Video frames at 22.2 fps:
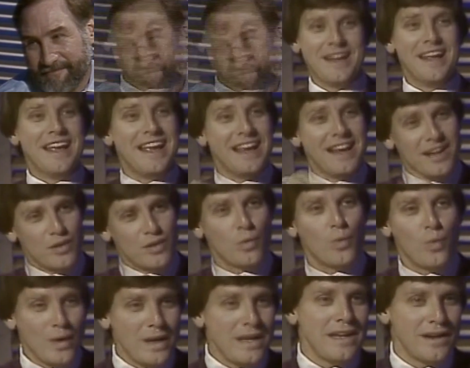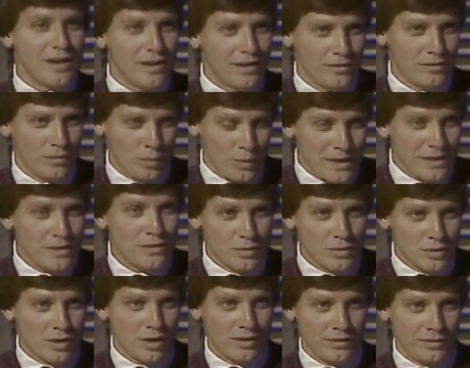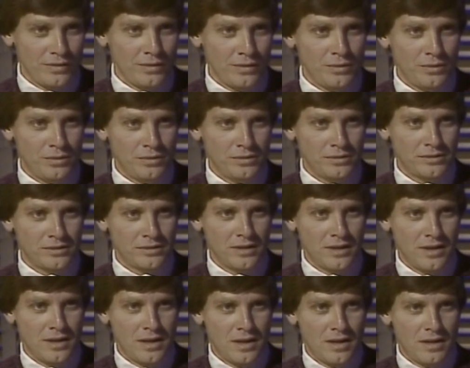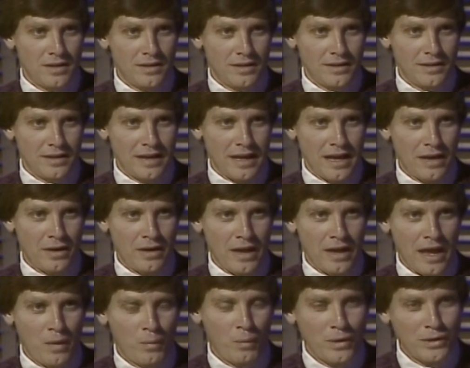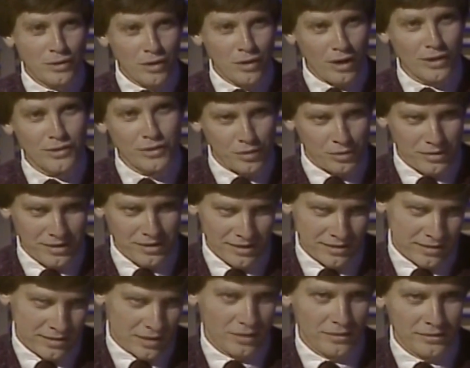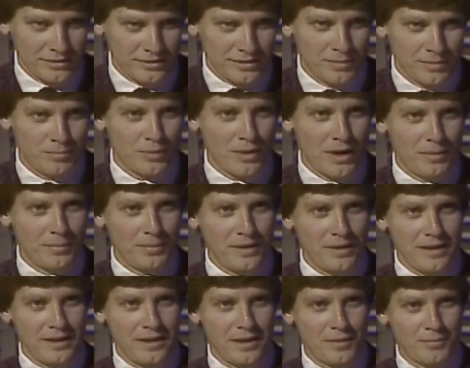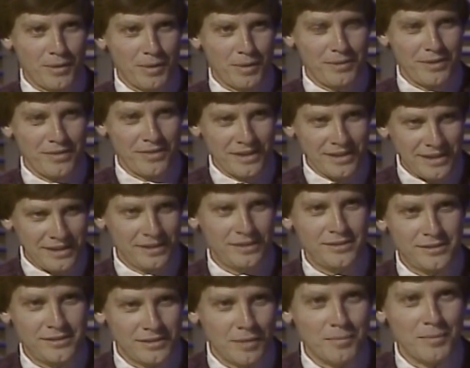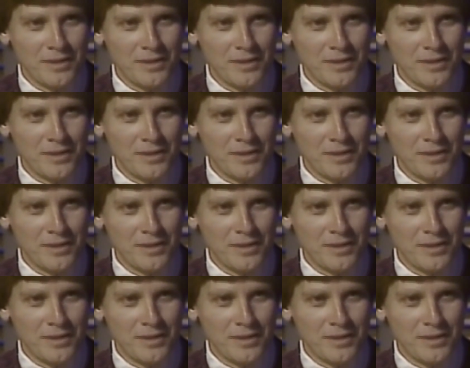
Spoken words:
I mean, here we do cartoons, and we talk to the adults and probably the kids.